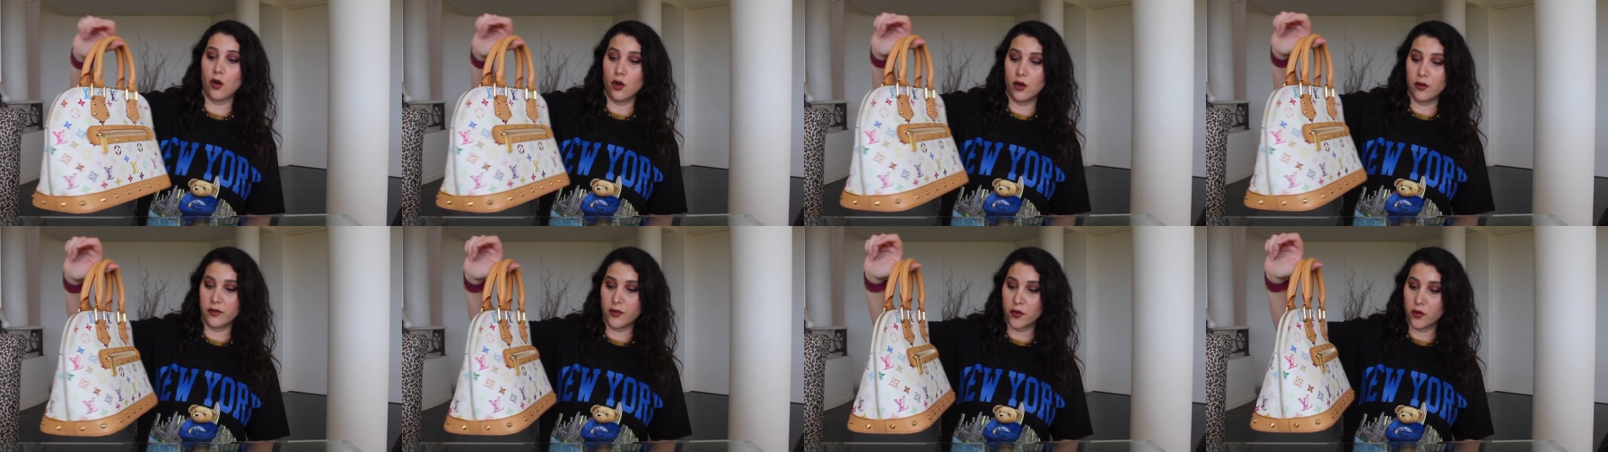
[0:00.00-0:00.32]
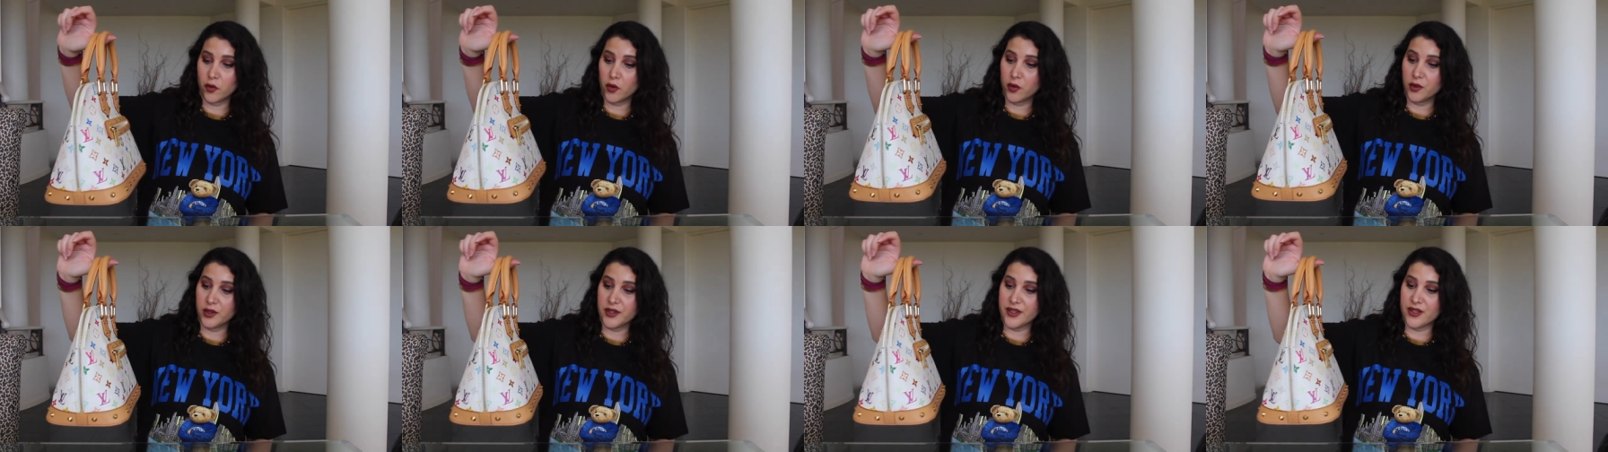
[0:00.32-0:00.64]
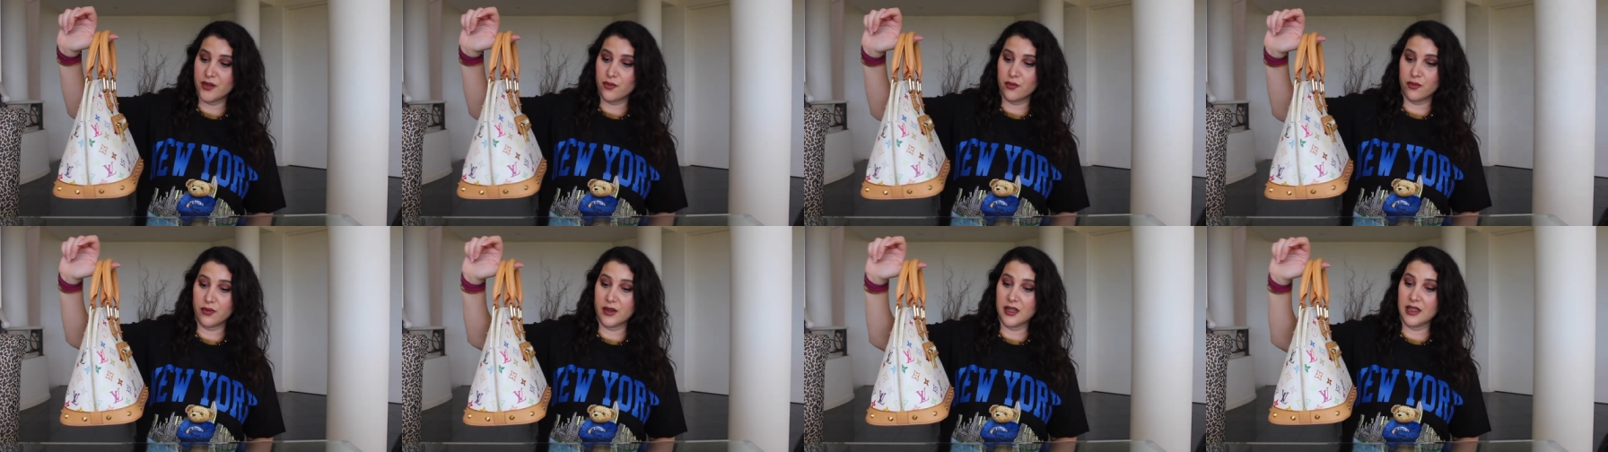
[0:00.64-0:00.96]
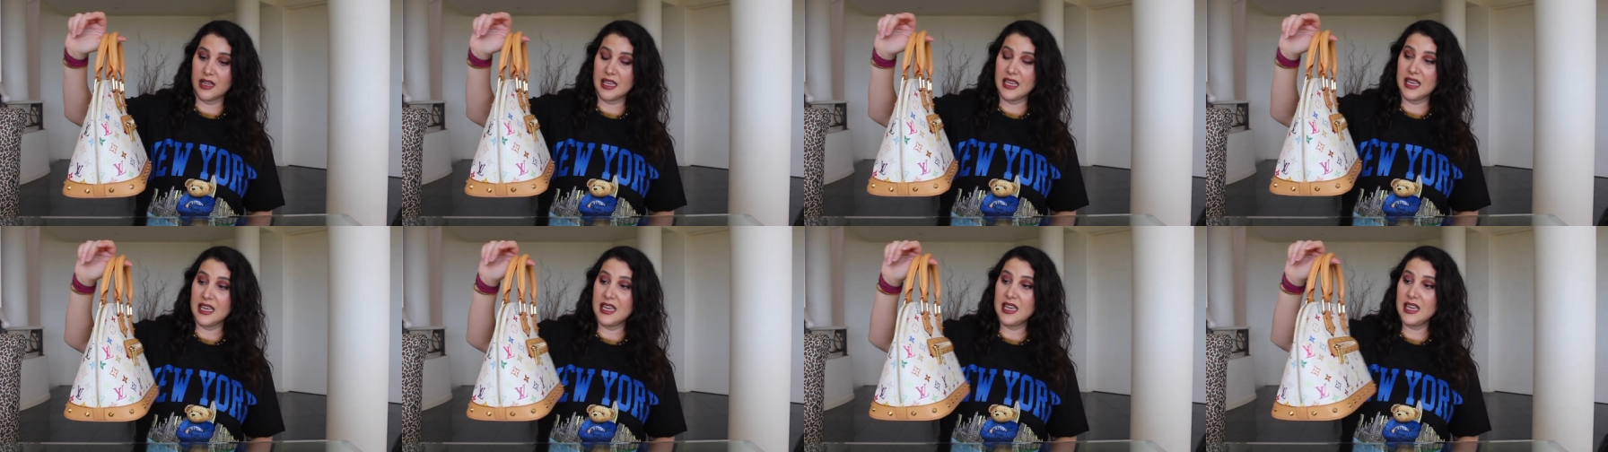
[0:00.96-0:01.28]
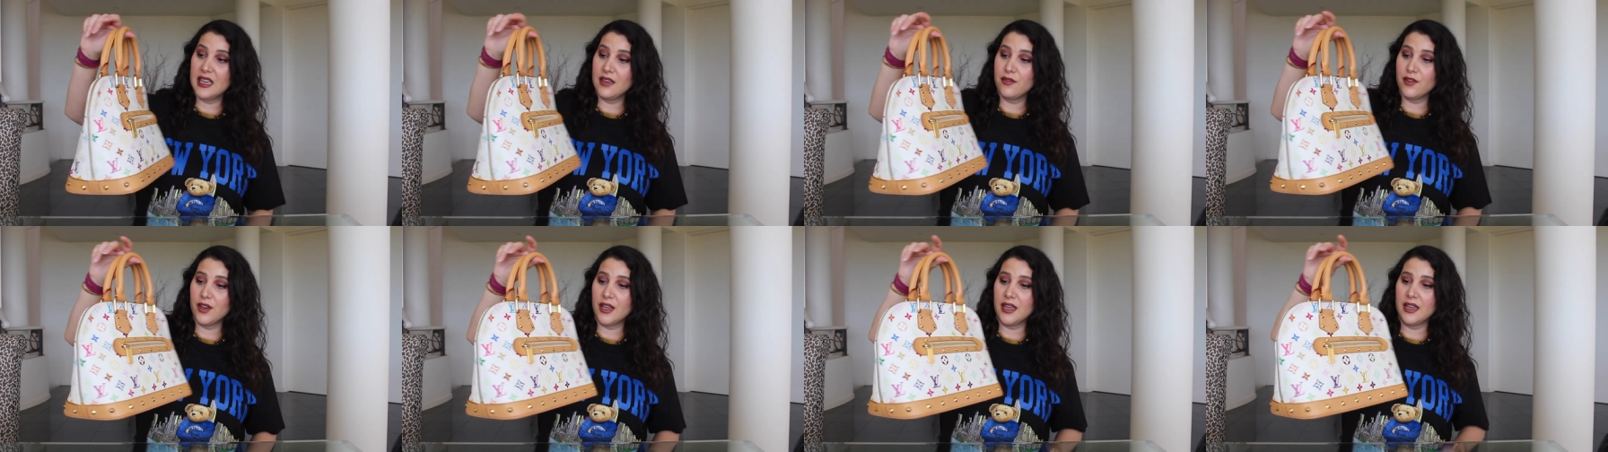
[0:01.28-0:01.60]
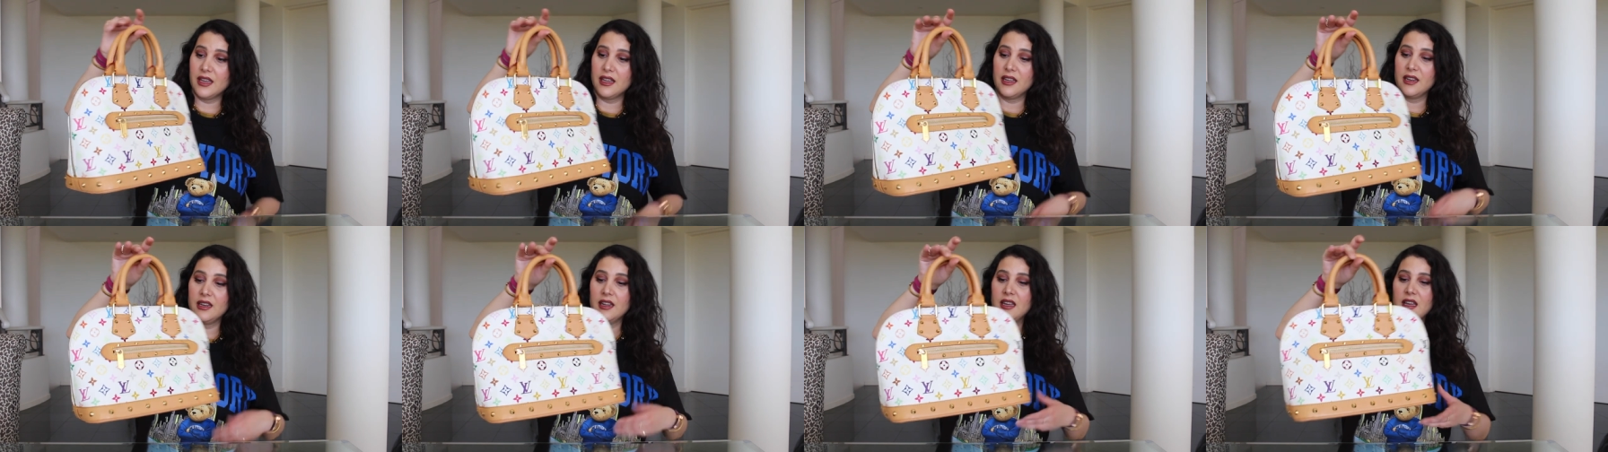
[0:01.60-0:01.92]
overall is really
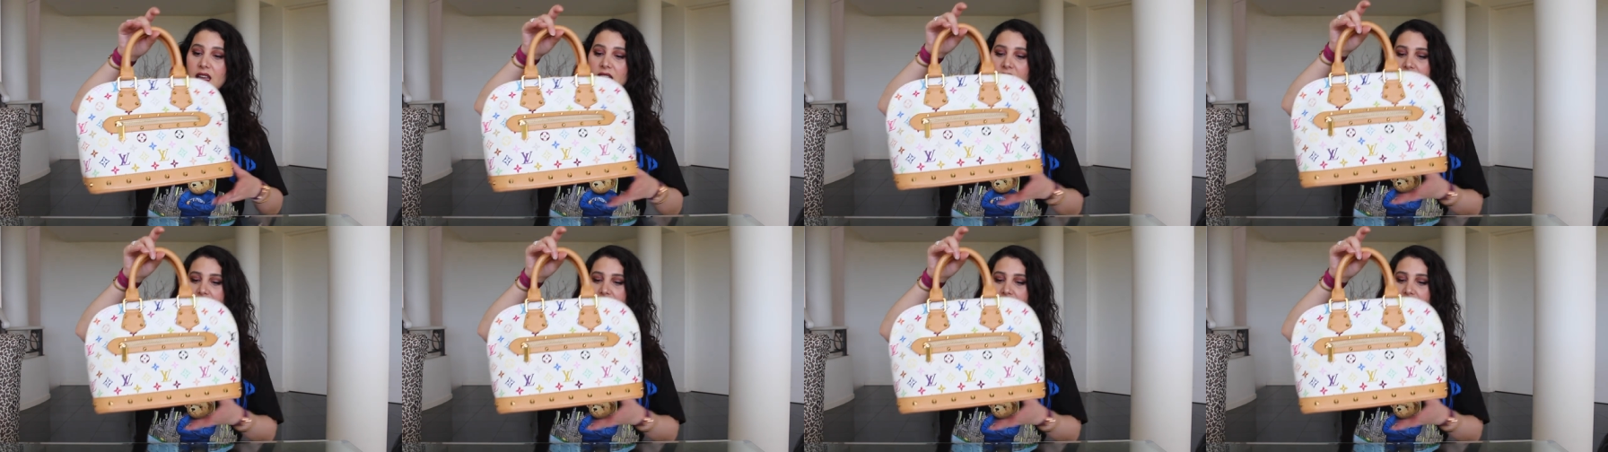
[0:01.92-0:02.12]
even